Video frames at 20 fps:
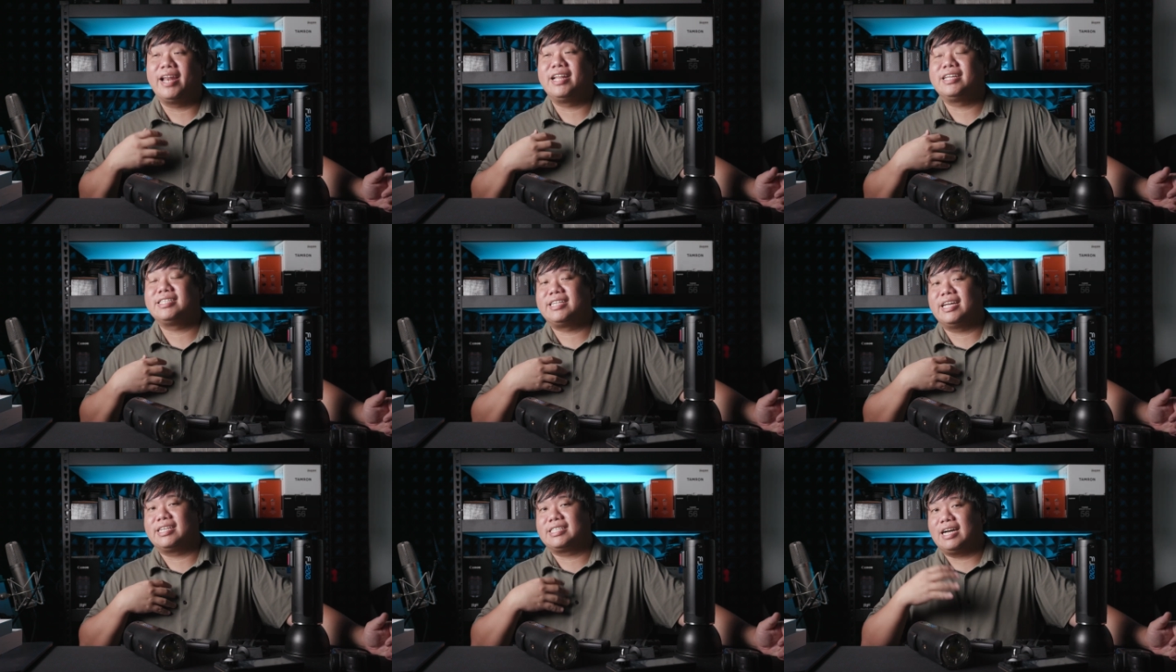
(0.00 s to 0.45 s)
At
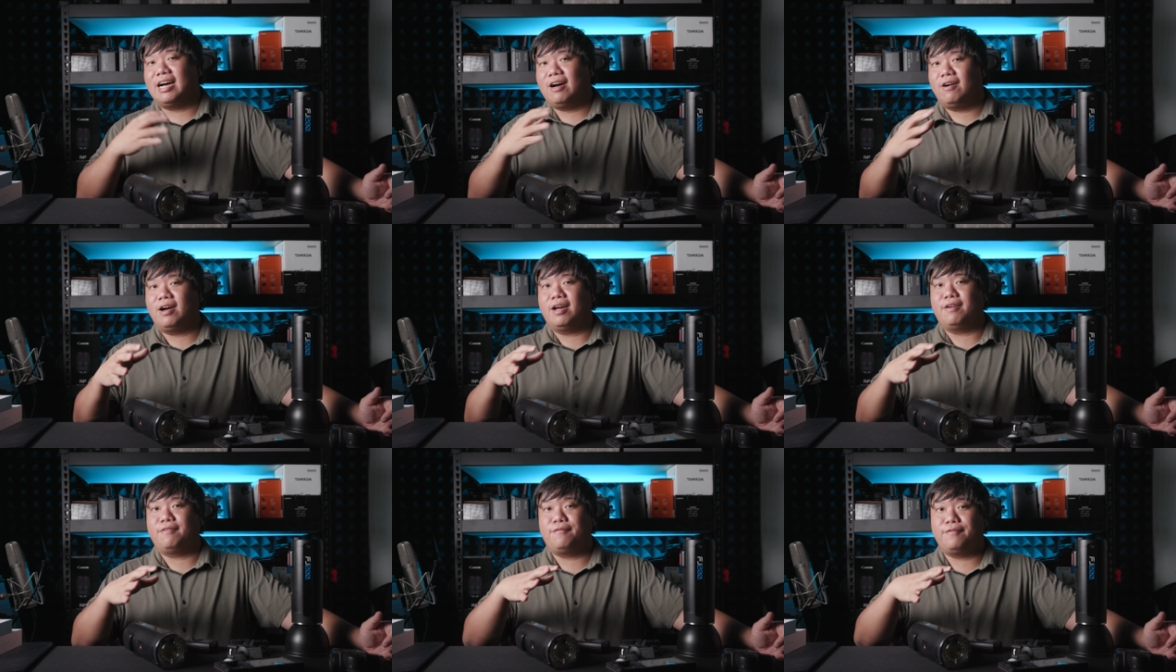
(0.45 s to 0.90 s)
least that's
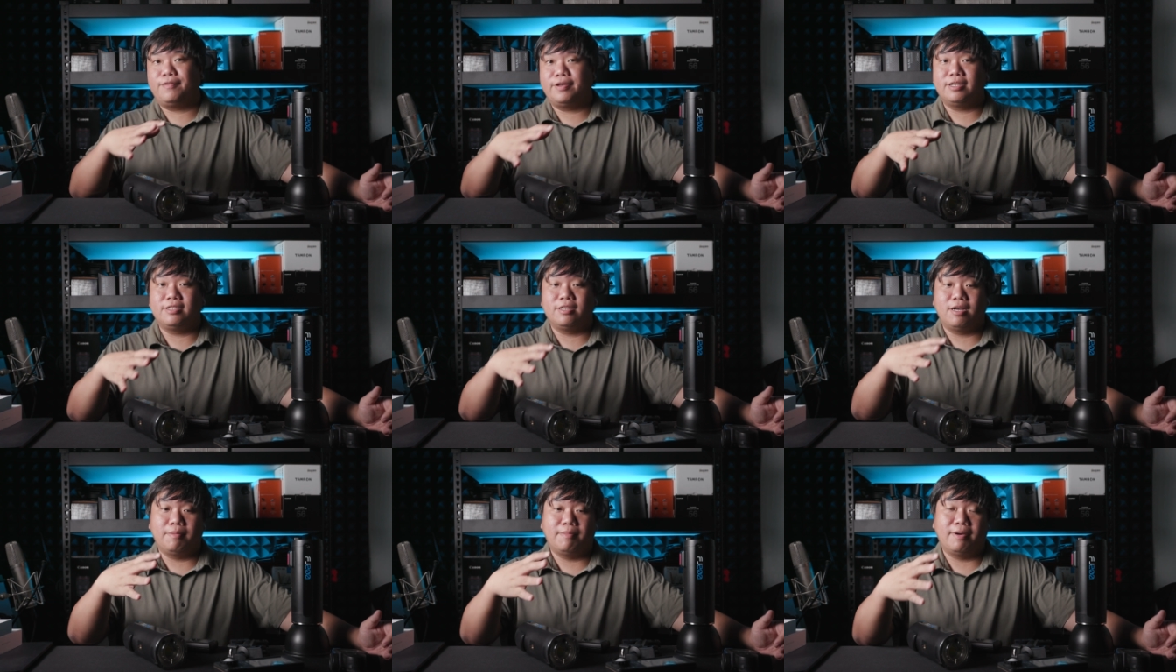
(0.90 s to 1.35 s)
how I
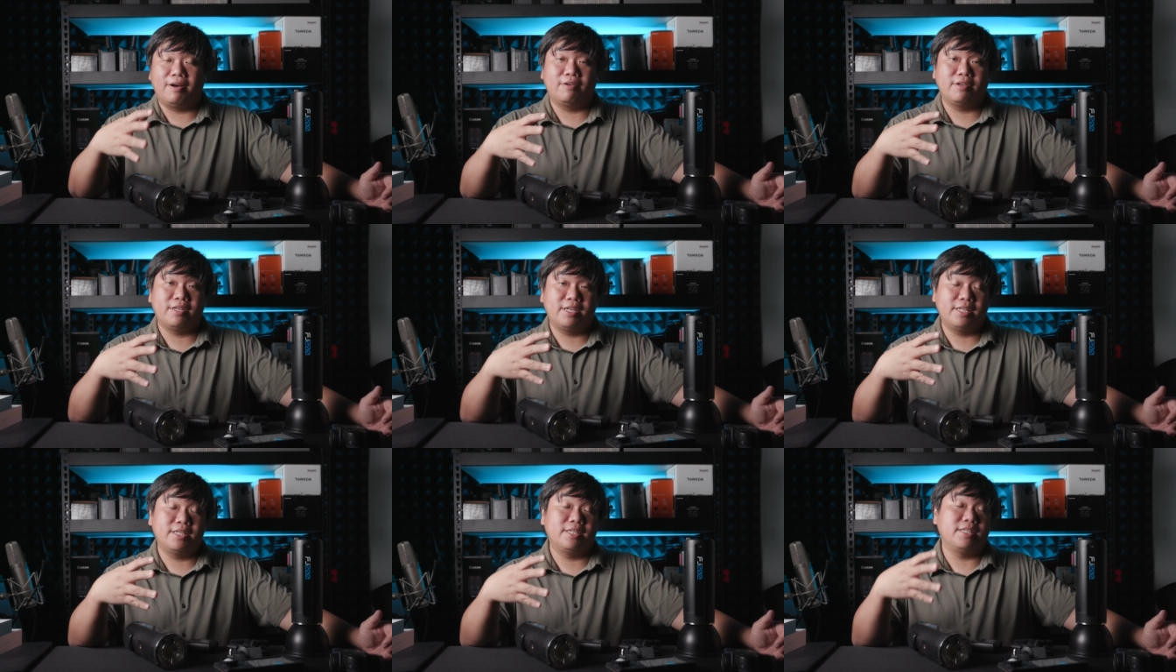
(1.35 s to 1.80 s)
feel
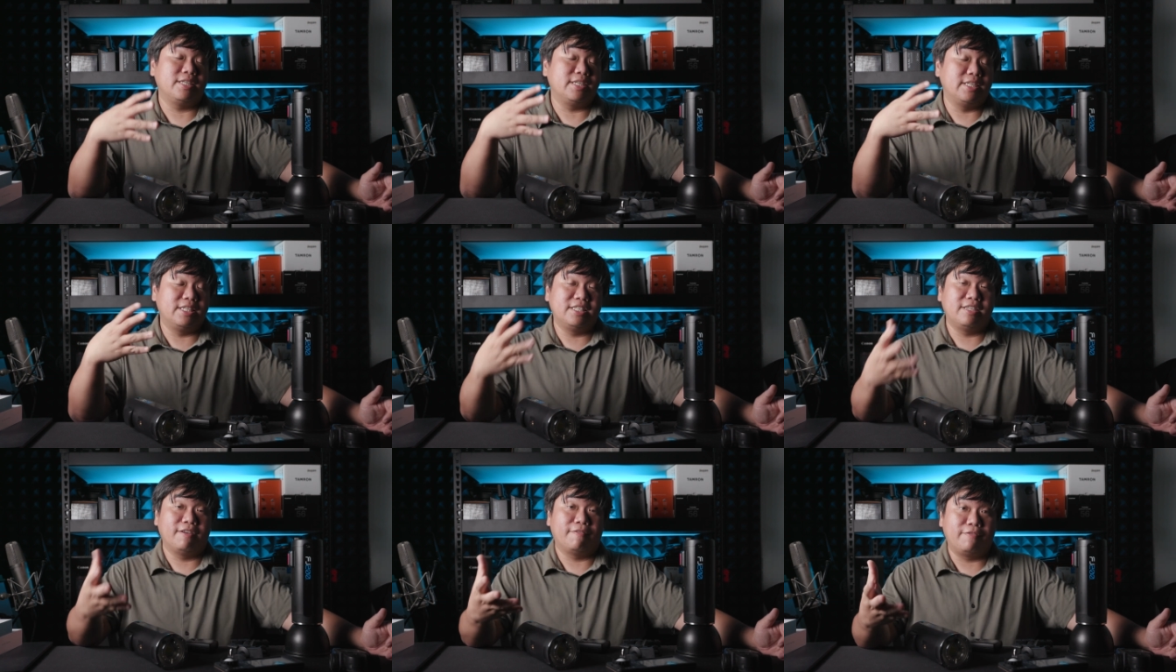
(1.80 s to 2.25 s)
about it
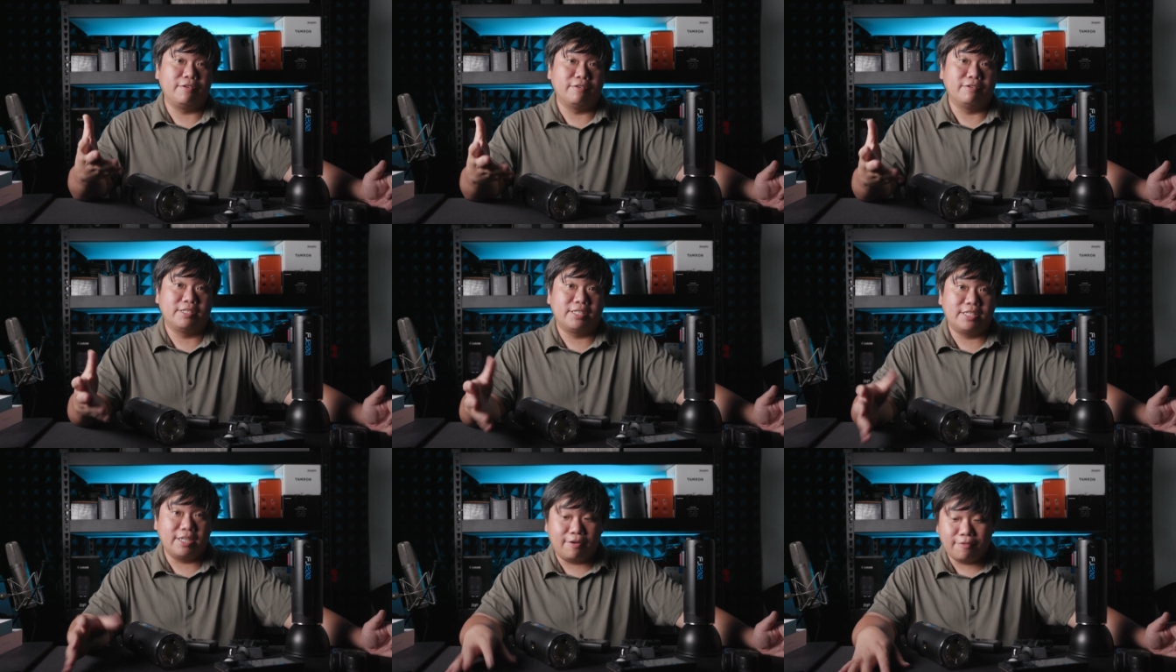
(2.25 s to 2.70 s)
in the
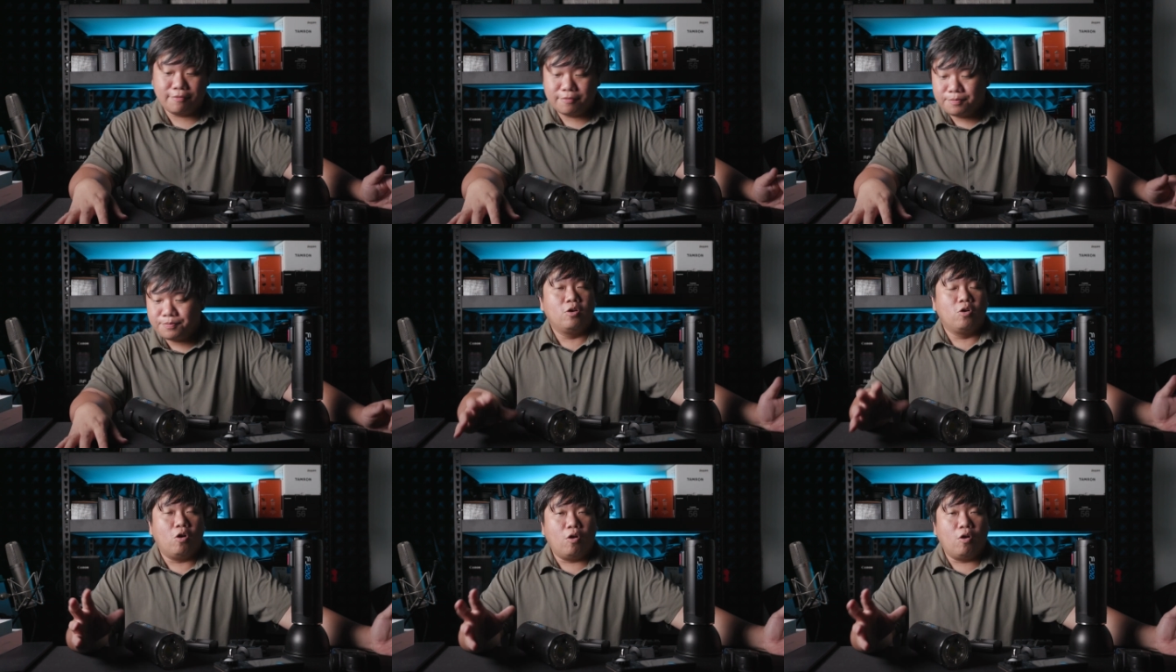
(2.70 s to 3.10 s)
field itself.